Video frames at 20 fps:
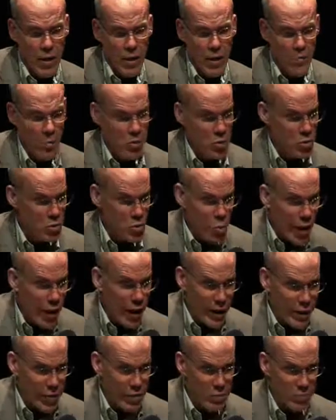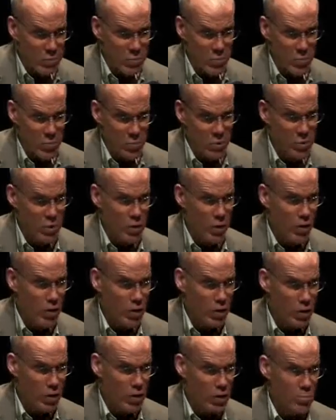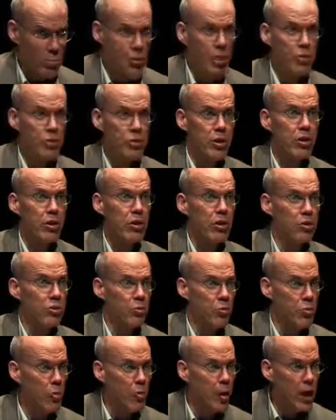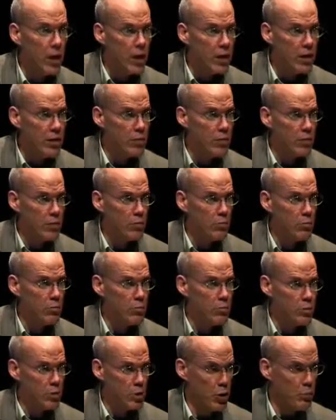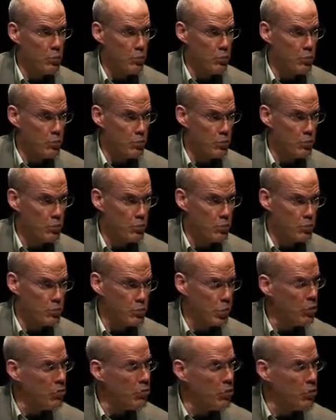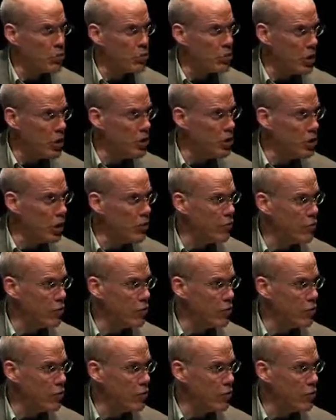Which is why, the Arctic is melting. It's why the suburbs of Melbourne catch on